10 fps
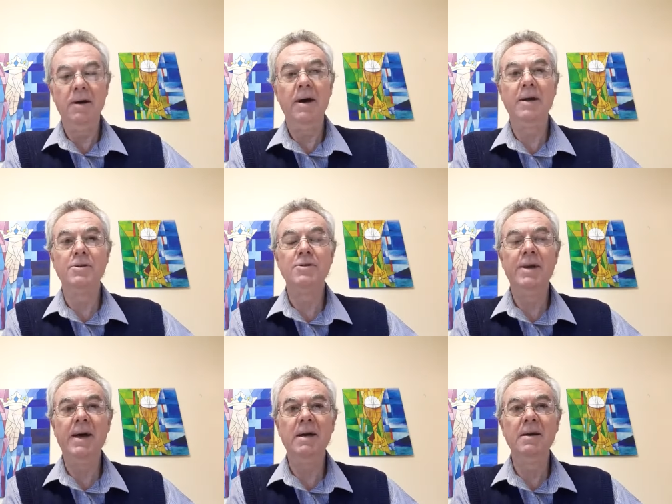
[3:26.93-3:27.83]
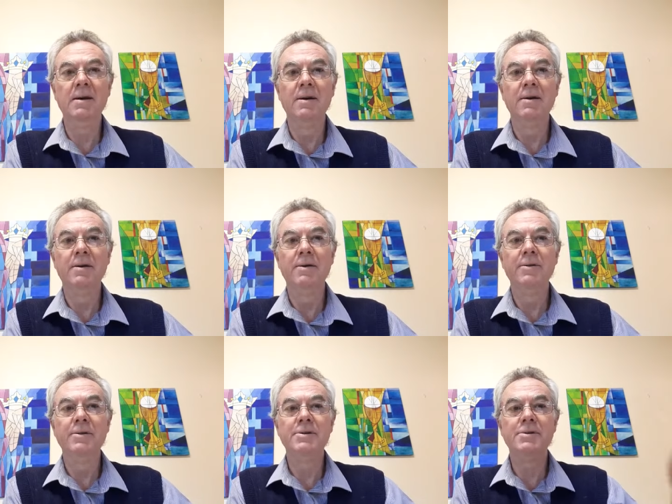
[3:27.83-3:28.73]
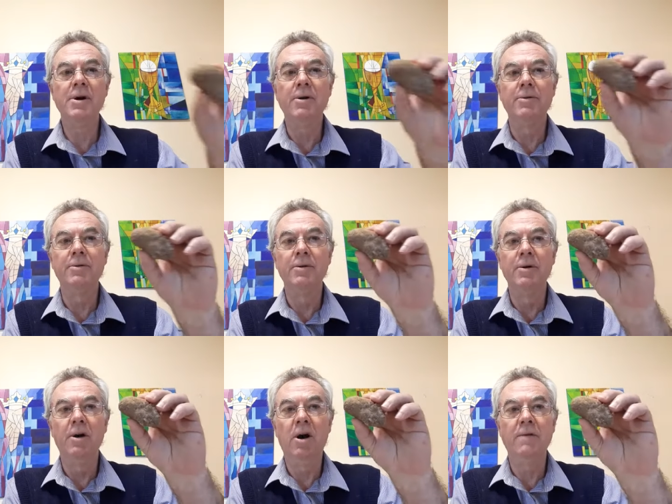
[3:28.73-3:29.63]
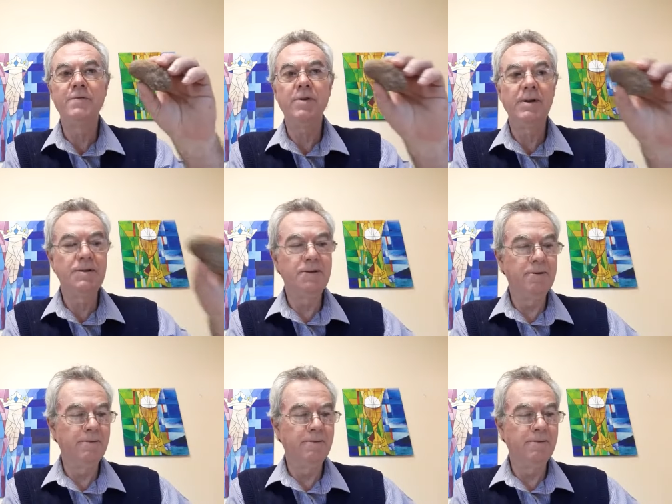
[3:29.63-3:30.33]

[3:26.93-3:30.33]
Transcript: and today the stone of trust.